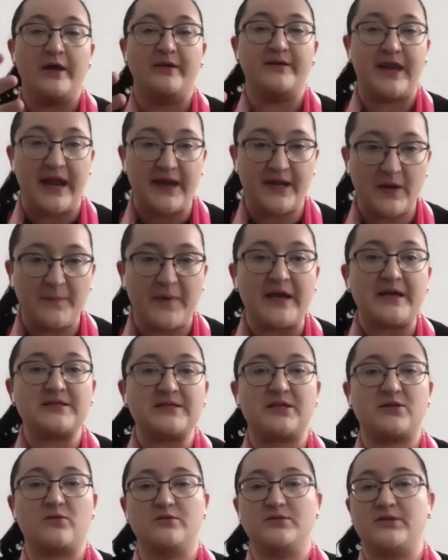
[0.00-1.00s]
database
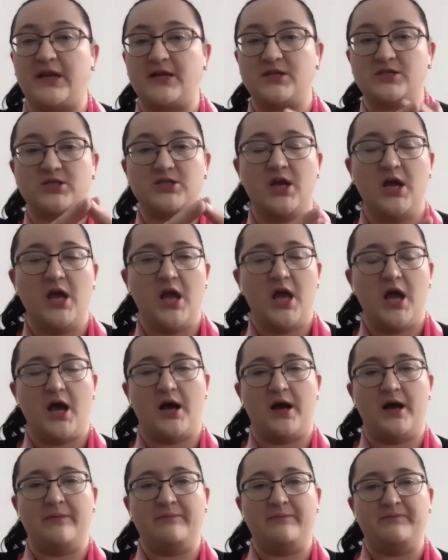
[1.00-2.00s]
that contains
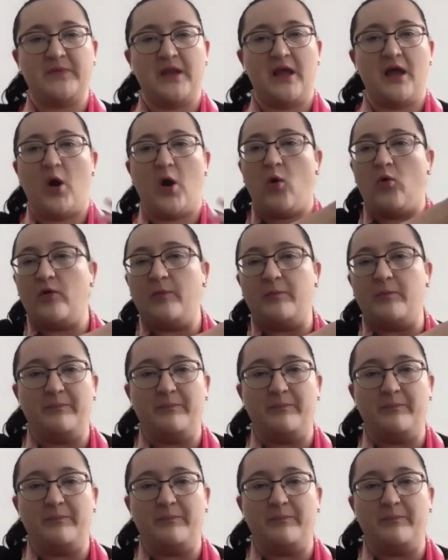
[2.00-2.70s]
all